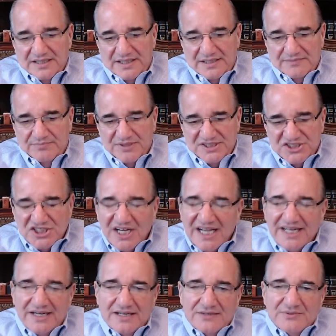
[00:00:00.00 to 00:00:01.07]
but
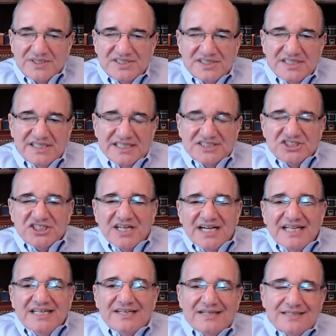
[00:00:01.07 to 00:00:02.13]
China, we see that
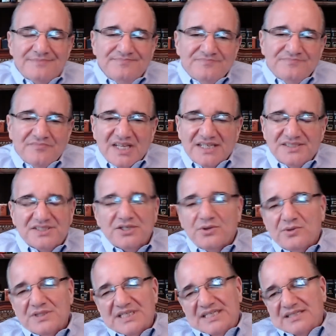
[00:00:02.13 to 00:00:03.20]
China is the
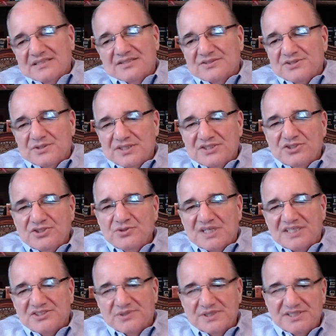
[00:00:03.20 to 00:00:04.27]
only, there's only two
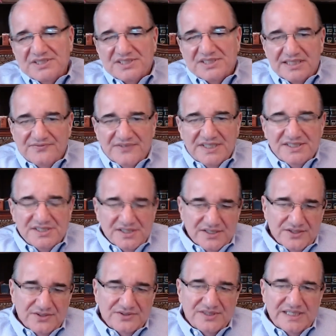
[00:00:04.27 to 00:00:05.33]
countries on the face of the
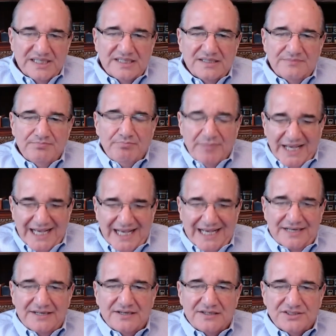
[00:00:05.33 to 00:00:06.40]
earth that can
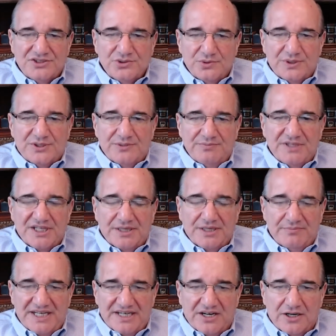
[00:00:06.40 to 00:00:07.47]
man a 200 million
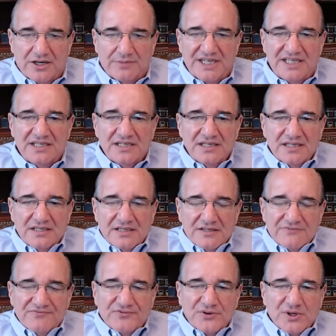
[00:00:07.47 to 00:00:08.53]
man army
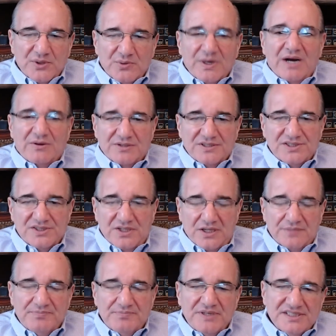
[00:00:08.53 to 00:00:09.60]
for a ground
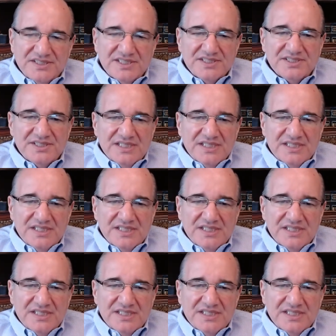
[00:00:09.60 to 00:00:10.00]
assault, because this